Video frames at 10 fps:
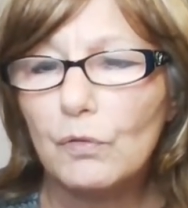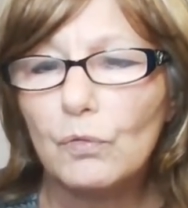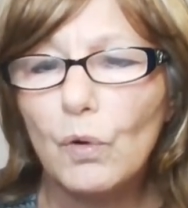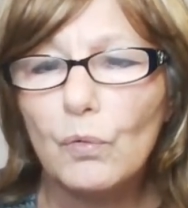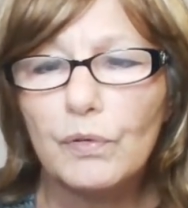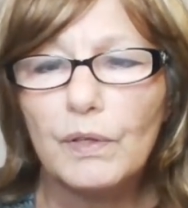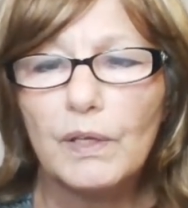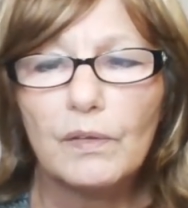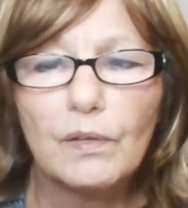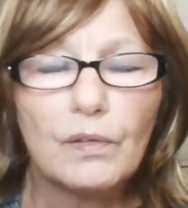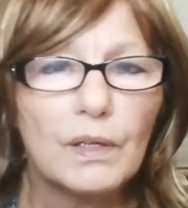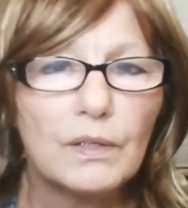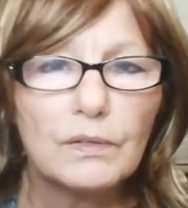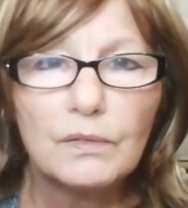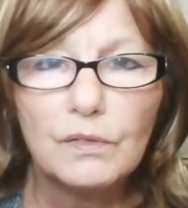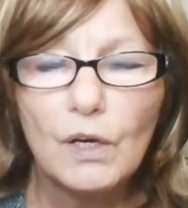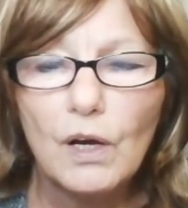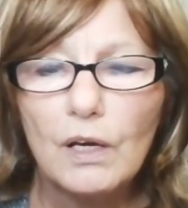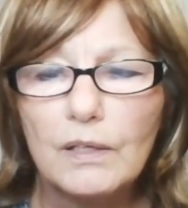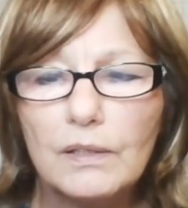growth in the things of
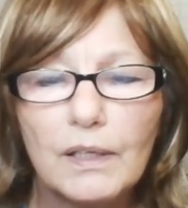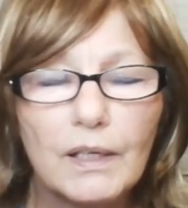God